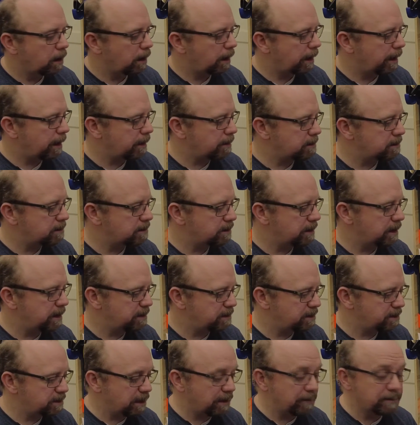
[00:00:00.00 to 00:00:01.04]
and it
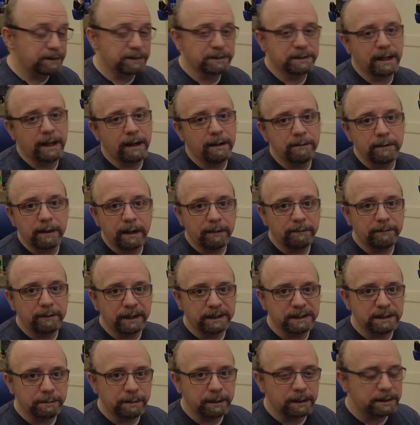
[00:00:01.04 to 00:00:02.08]
just gives us that
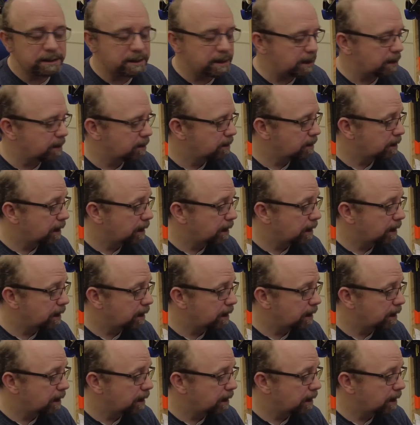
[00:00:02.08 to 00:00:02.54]
flexibility,